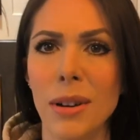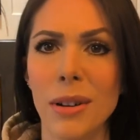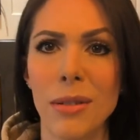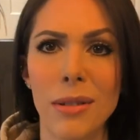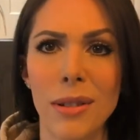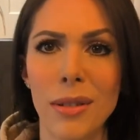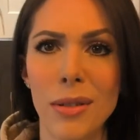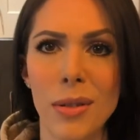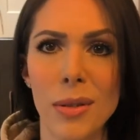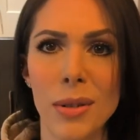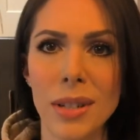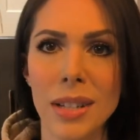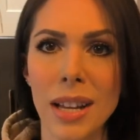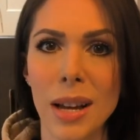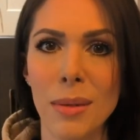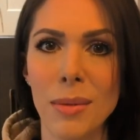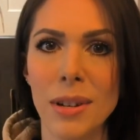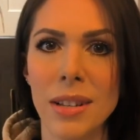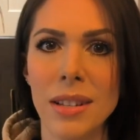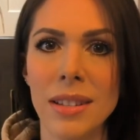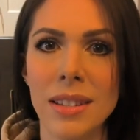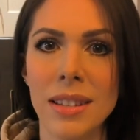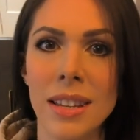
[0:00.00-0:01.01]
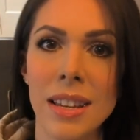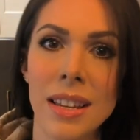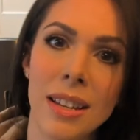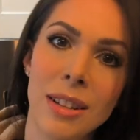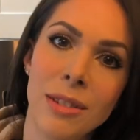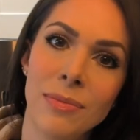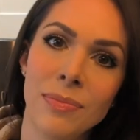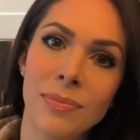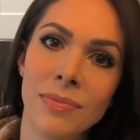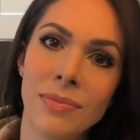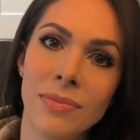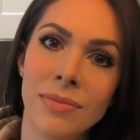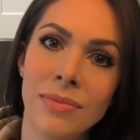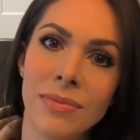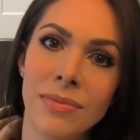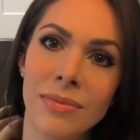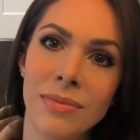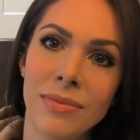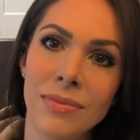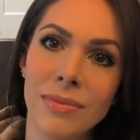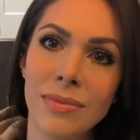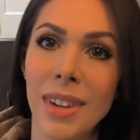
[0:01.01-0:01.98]
I don't even know what time it is.
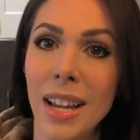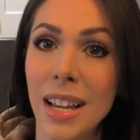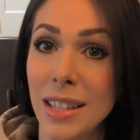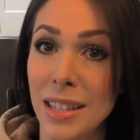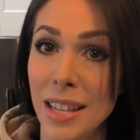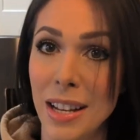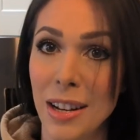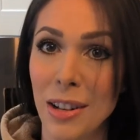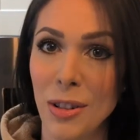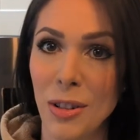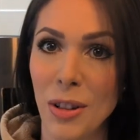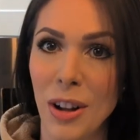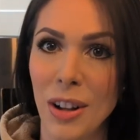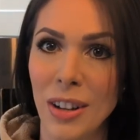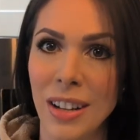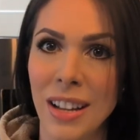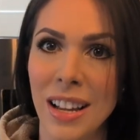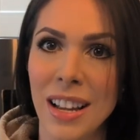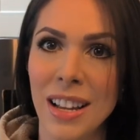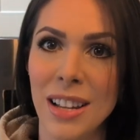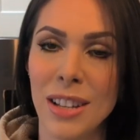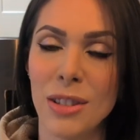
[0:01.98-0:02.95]
It's 8 o'clock.